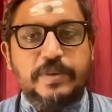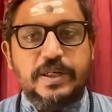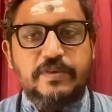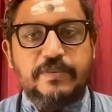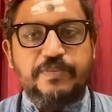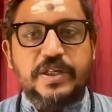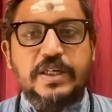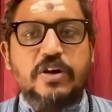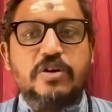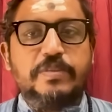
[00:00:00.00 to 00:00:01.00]
Bhairava. It
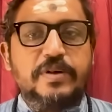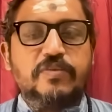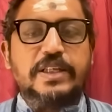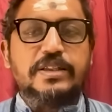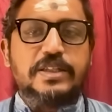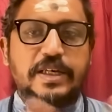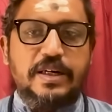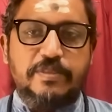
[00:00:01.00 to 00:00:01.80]
cannot be one generic